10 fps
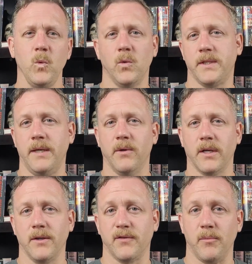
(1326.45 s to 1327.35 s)
We'll see where it
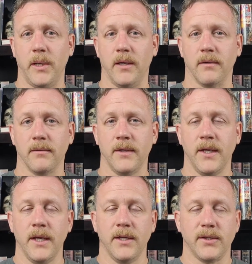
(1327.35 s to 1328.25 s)
goes from here.
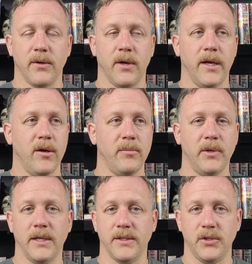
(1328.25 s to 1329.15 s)
So I hope you
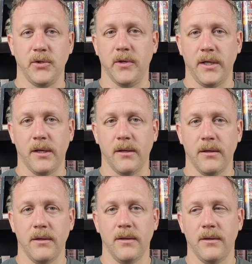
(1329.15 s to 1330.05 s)
guys enjoyed
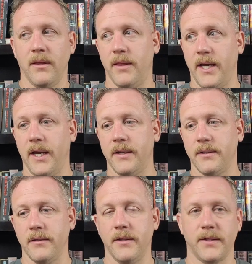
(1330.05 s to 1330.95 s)

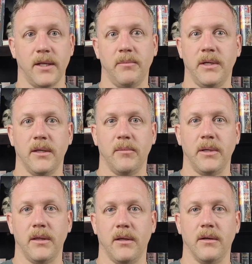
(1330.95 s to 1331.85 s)
that. It's going to be a little
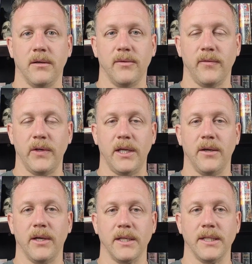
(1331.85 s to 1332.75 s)
bit longer of a
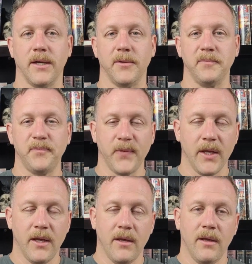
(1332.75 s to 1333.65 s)
video, I can tell.
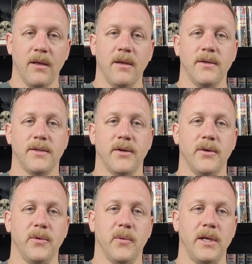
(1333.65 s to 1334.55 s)

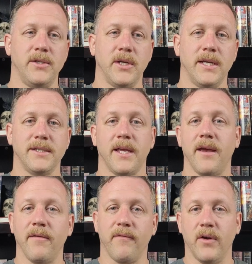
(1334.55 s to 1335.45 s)
So why don't you guys
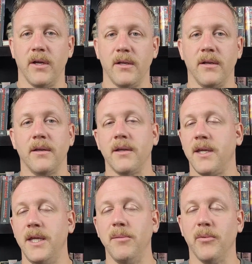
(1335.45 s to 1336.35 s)
have fun,
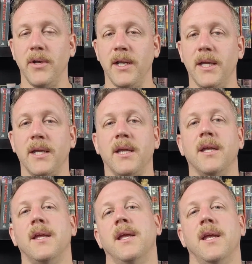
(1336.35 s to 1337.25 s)
keep reading,
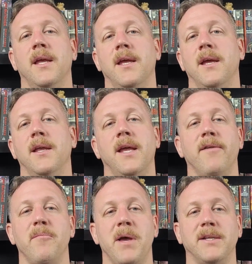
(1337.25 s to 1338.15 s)
and
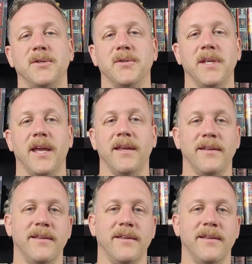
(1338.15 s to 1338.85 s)
have a magical day.